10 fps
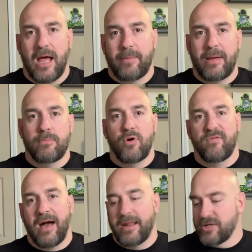I might
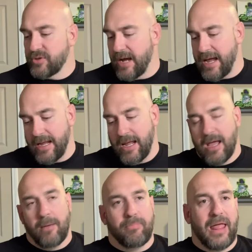move on and try
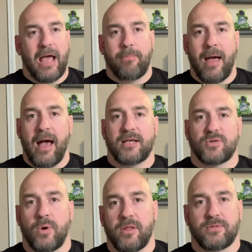Black Box
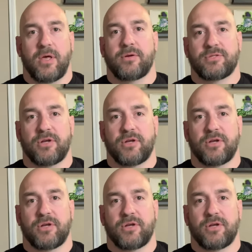or one of those other